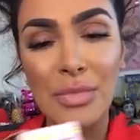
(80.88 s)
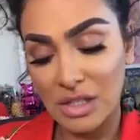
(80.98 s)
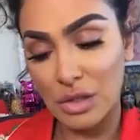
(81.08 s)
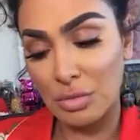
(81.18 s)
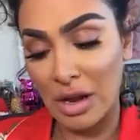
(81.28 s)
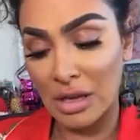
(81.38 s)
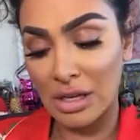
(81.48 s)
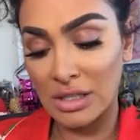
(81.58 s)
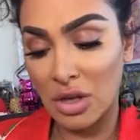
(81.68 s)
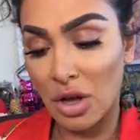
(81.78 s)
It's a new brand.
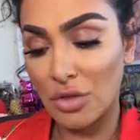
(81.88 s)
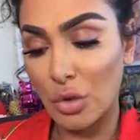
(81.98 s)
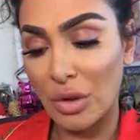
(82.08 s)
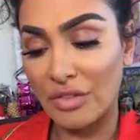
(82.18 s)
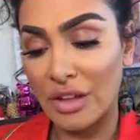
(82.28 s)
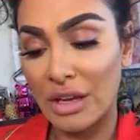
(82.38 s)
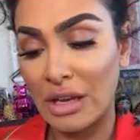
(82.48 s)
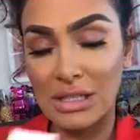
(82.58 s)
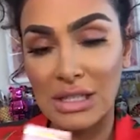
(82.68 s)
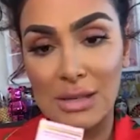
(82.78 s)
It's called the Quick Flick,
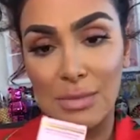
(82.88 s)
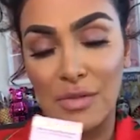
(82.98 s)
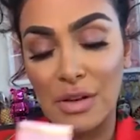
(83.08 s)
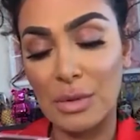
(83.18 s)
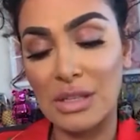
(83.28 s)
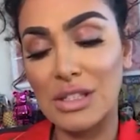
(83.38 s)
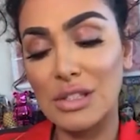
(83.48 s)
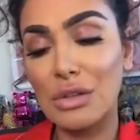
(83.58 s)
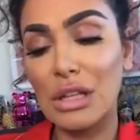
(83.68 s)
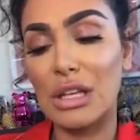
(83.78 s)
and it says the Perfect Wings.
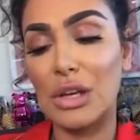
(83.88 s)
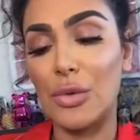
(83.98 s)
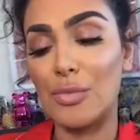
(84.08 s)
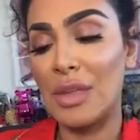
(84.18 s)
It's really cute.